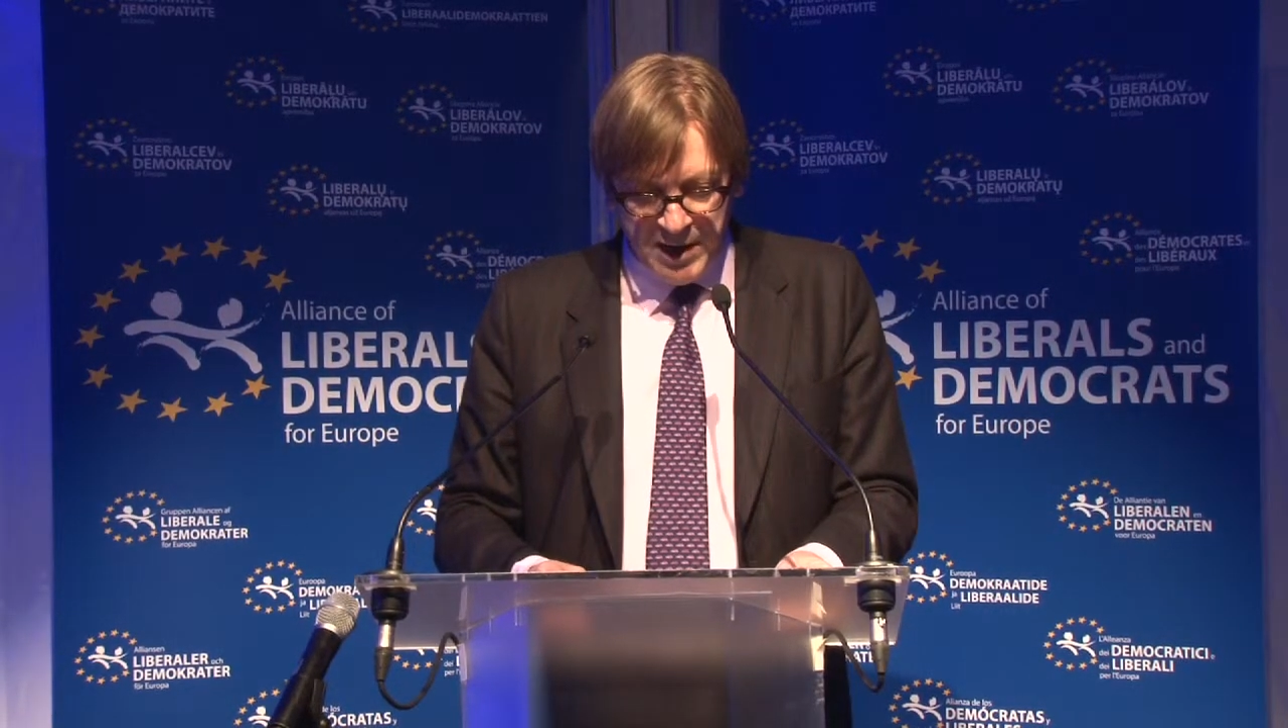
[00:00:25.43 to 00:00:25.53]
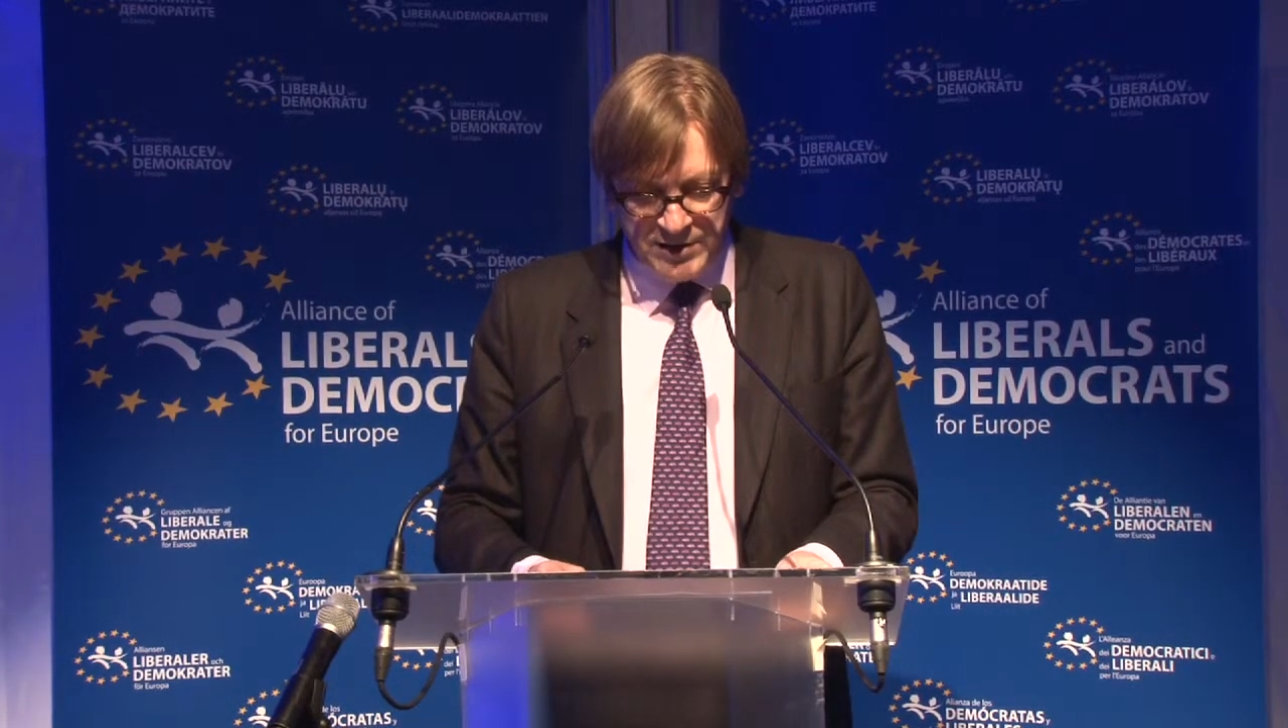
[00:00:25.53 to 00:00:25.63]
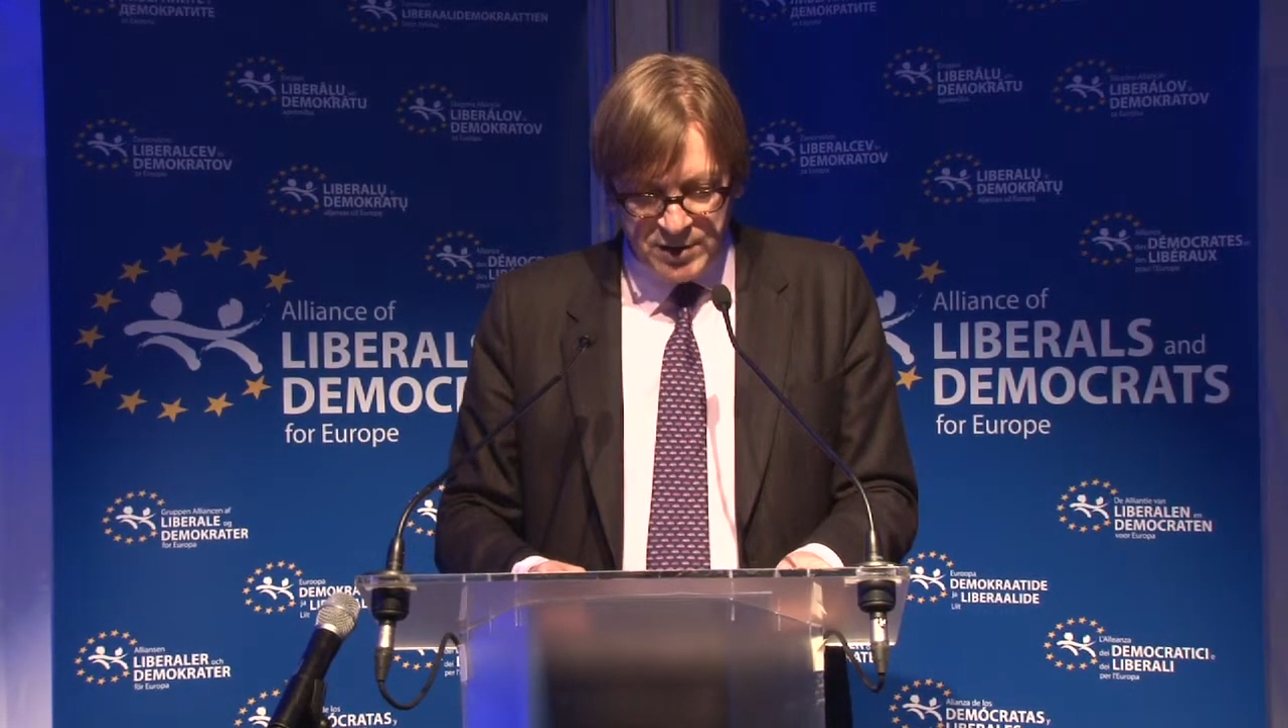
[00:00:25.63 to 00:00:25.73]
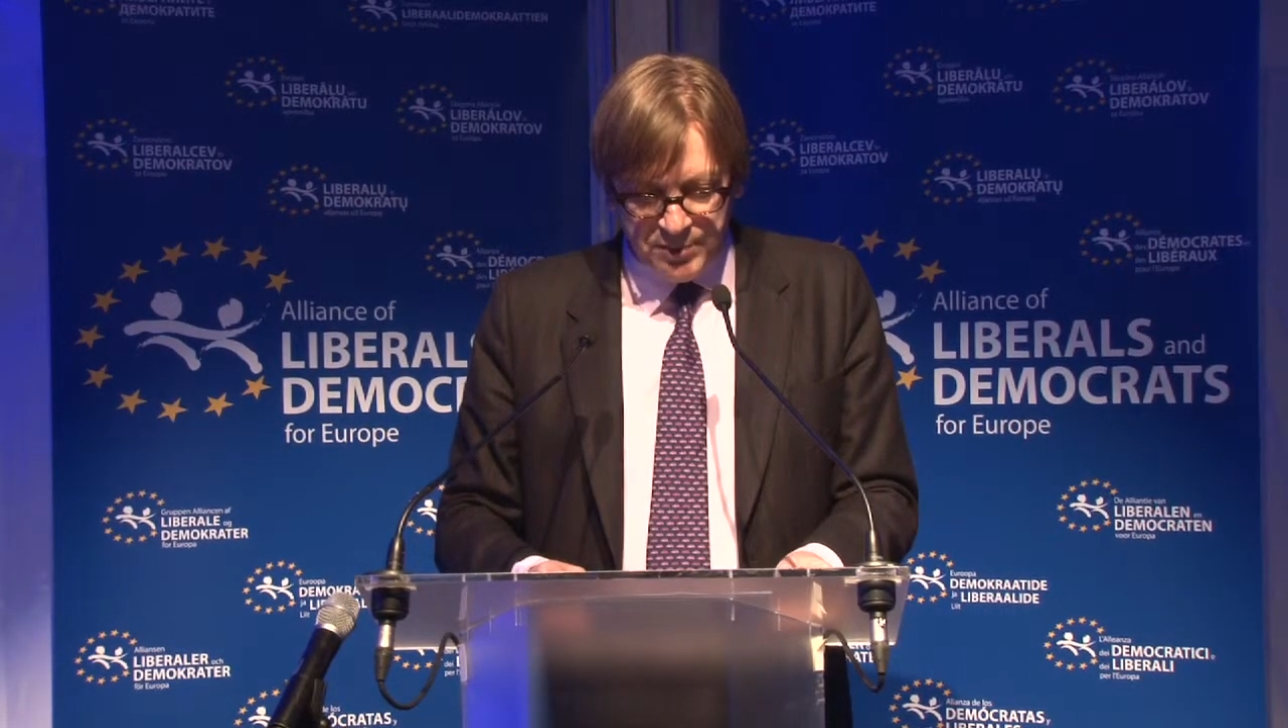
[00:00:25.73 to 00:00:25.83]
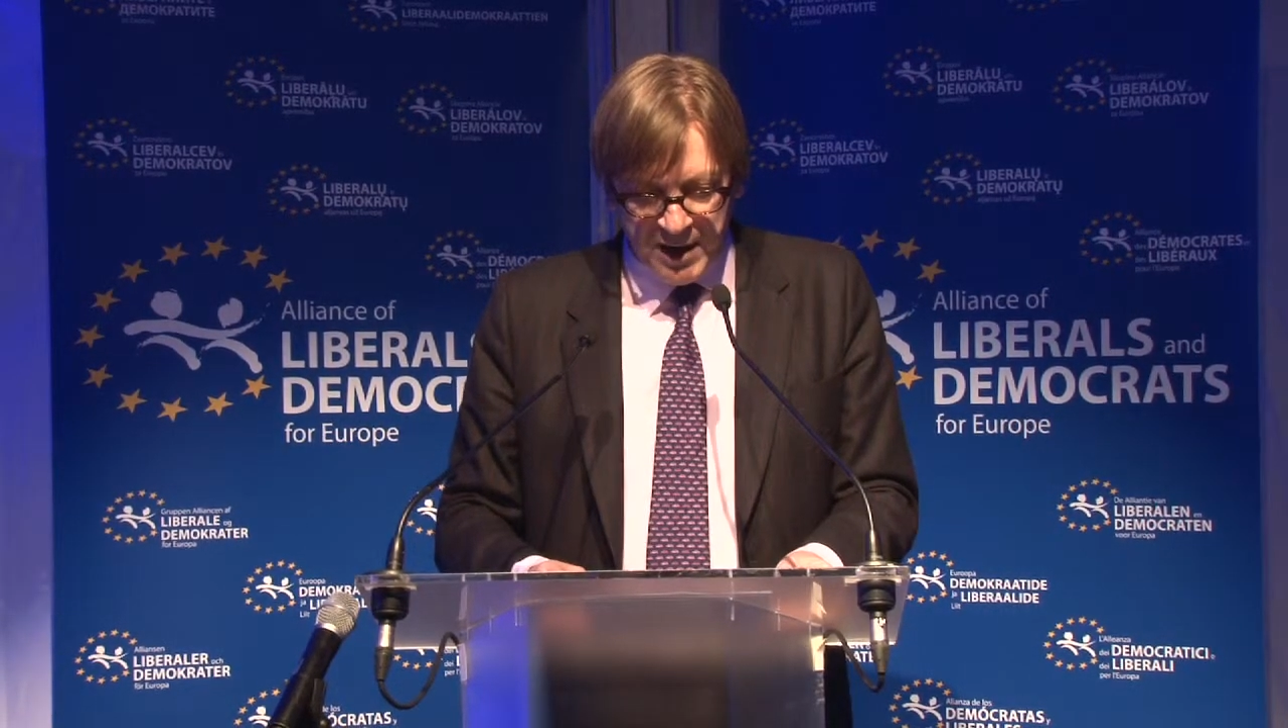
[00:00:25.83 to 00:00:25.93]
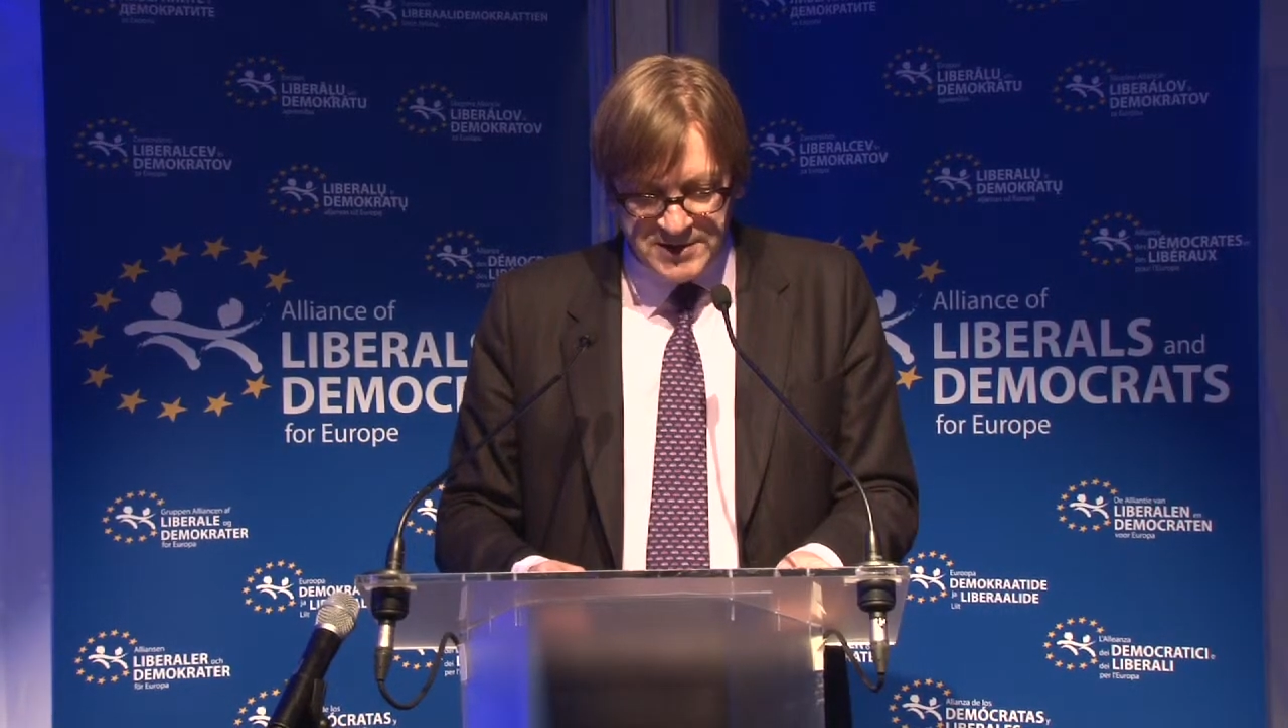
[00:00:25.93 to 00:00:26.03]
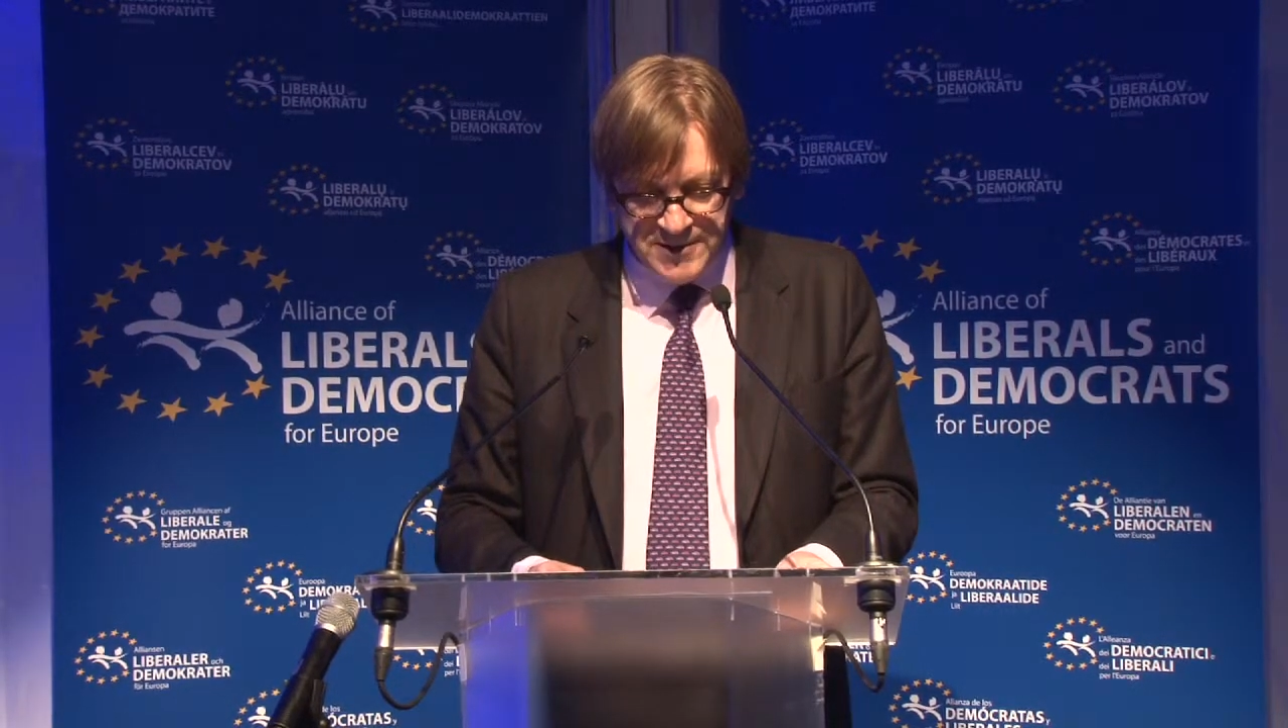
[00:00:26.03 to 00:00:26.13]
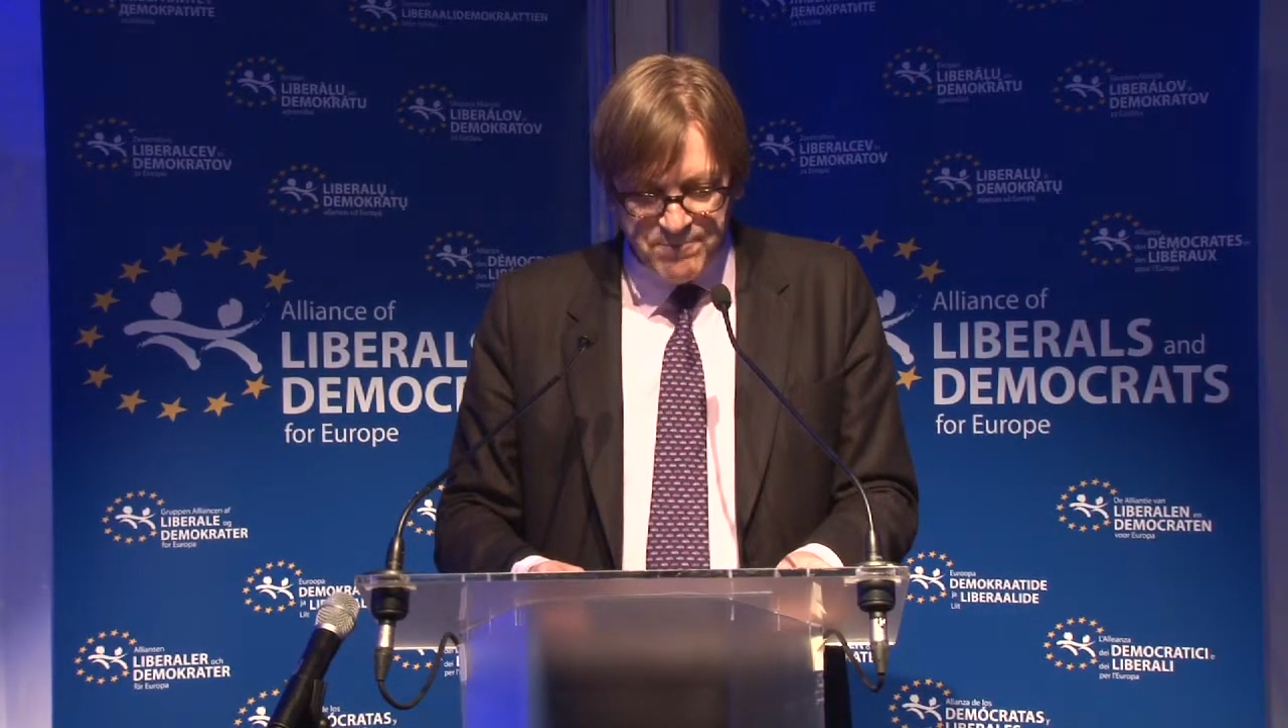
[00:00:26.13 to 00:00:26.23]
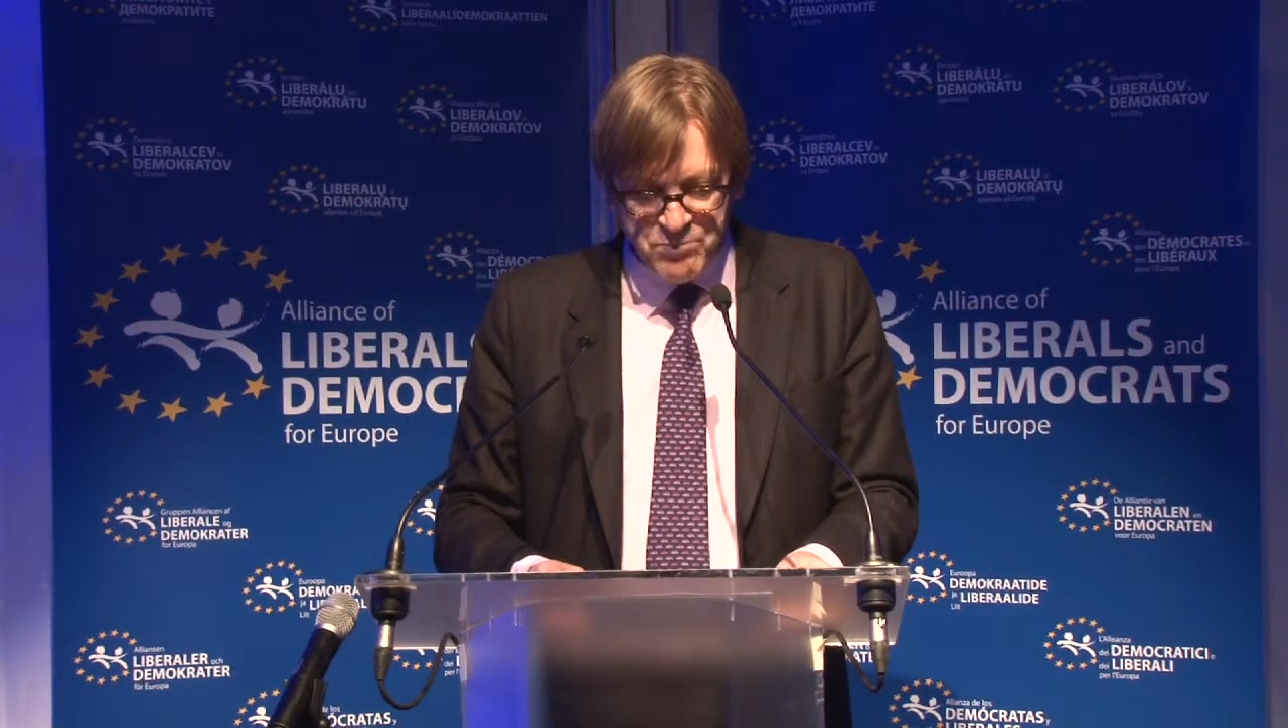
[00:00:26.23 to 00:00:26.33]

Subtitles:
enterprise.